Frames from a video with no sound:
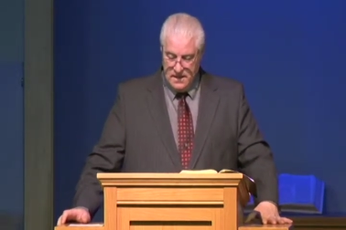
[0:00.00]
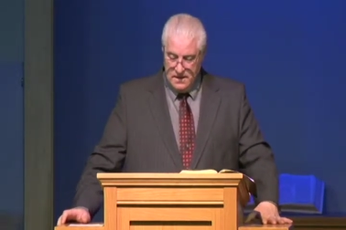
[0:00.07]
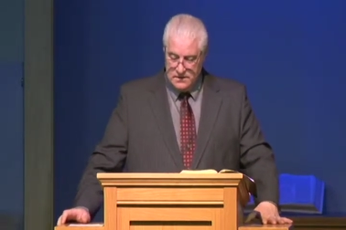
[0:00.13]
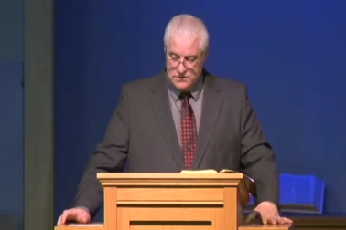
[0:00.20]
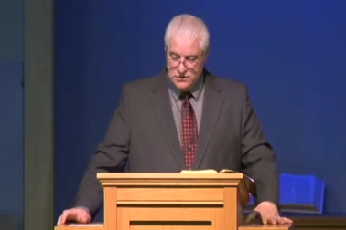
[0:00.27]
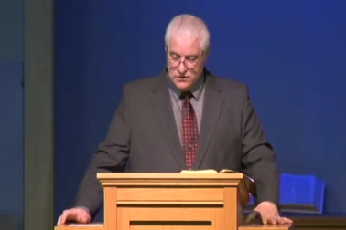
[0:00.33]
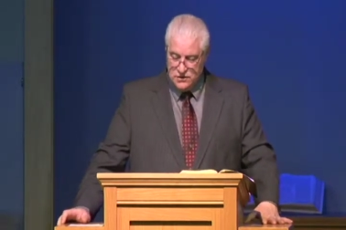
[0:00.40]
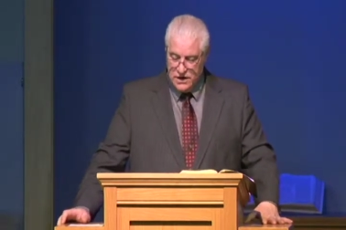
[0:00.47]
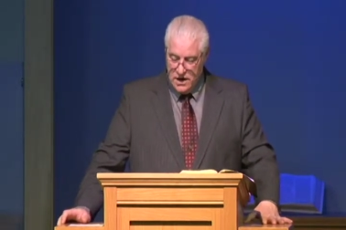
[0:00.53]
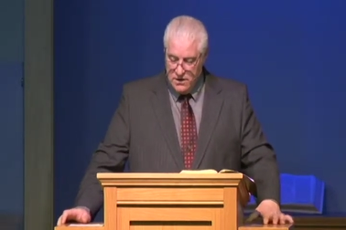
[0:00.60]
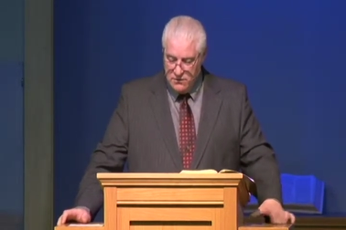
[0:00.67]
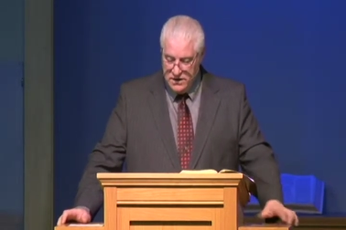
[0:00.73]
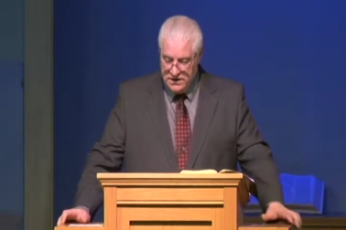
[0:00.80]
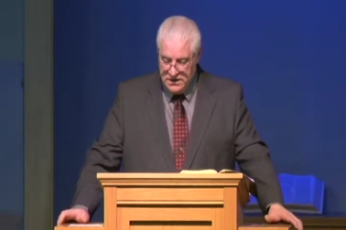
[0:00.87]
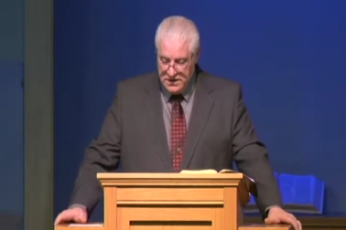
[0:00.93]
And so
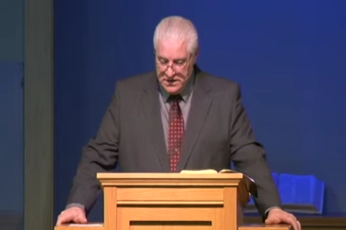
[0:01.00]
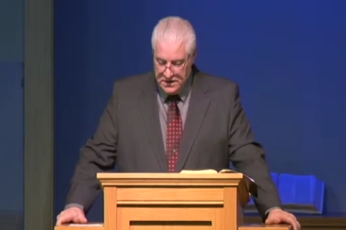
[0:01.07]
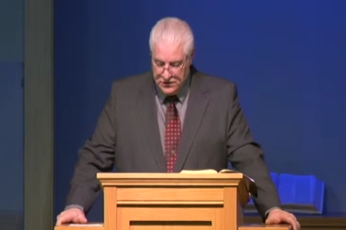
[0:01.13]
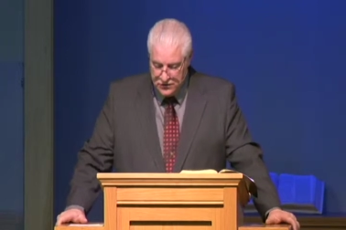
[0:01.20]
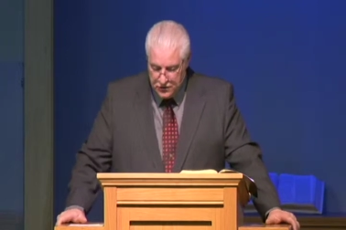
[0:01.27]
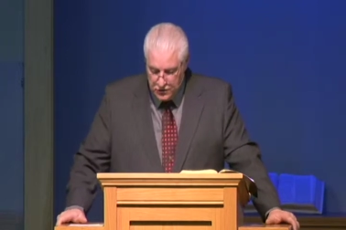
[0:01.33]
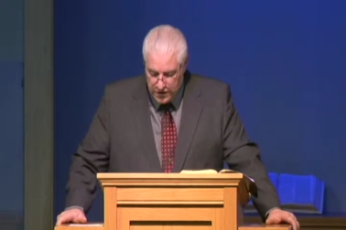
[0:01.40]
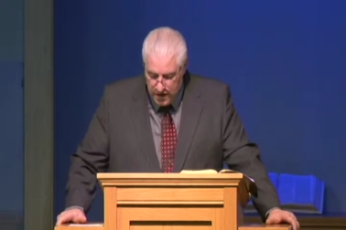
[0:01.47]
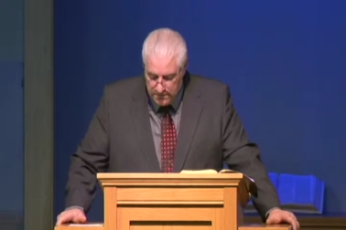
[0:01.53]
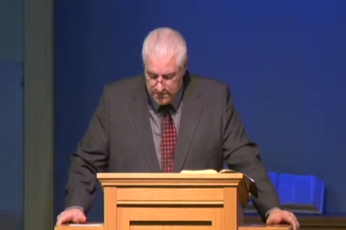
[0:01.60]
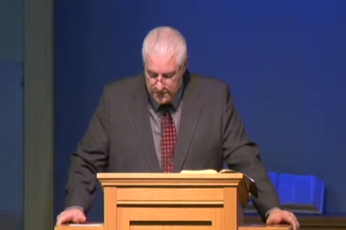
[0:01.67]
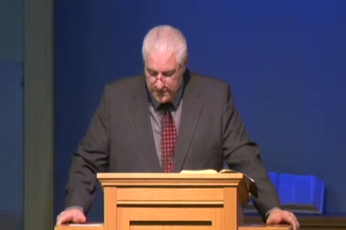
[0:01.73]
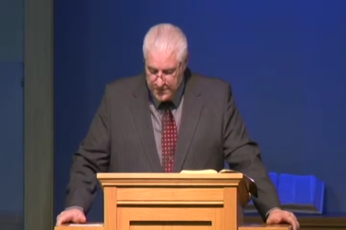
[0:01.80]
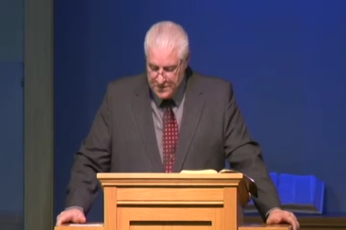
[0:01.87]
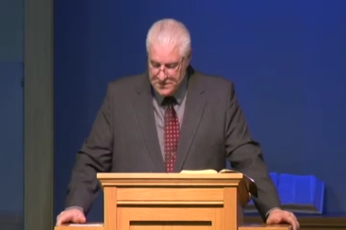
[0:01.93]
Yahweh, needing to
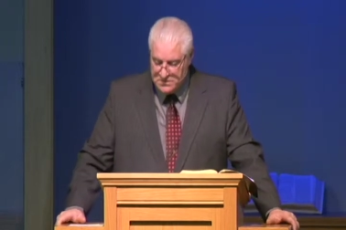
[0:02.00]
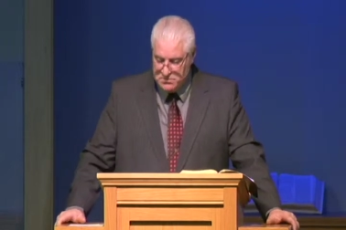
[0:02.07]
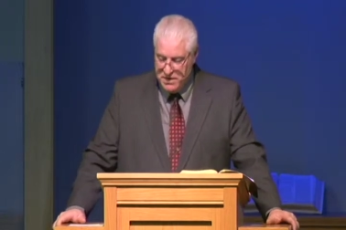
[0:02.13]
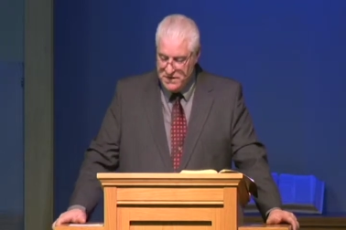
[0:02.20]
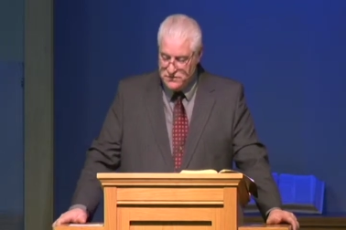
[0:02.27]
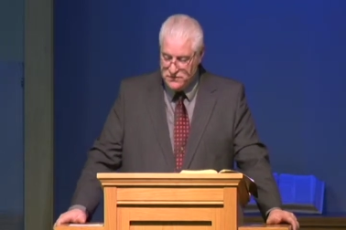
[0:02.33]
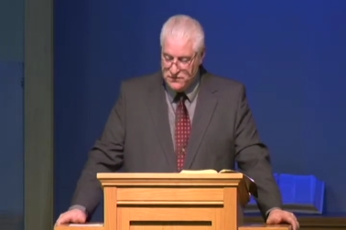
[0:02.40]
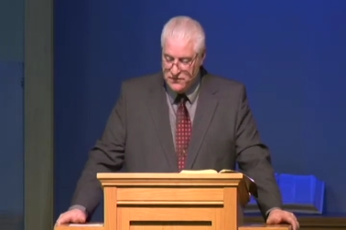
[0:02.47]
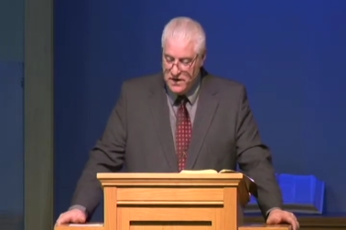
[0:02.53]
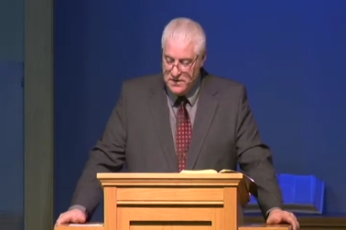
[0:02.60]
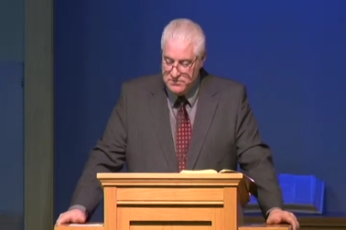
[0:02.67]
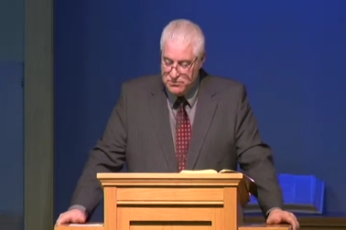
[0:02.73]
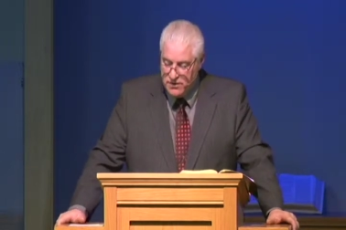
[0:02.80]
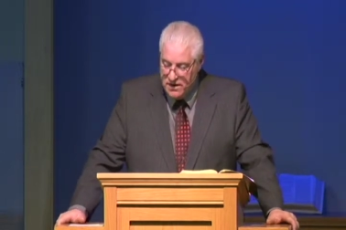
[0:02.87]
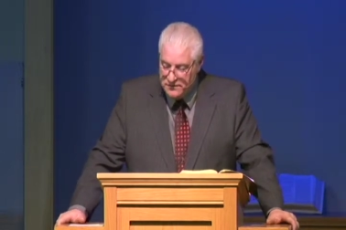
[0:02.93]
comfort his
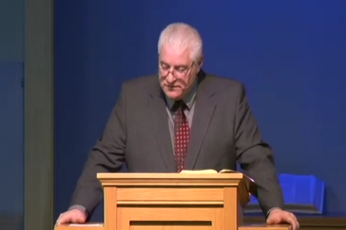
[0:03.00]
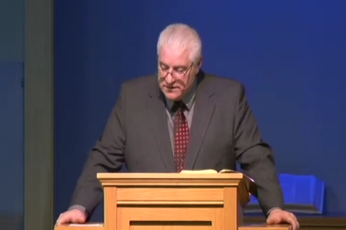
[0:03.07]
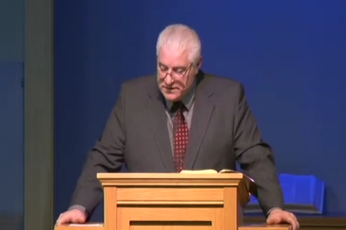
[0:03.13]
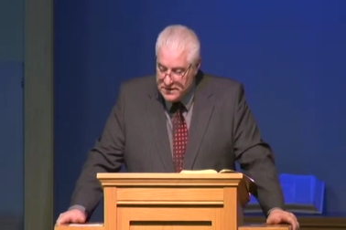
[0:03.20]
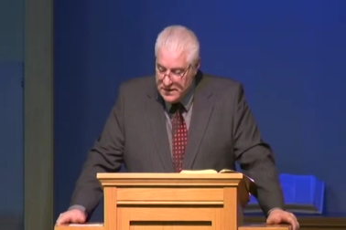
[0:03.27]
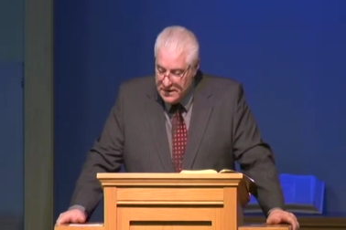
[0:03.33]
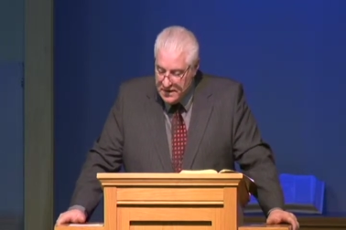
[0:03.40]
petrified prophet,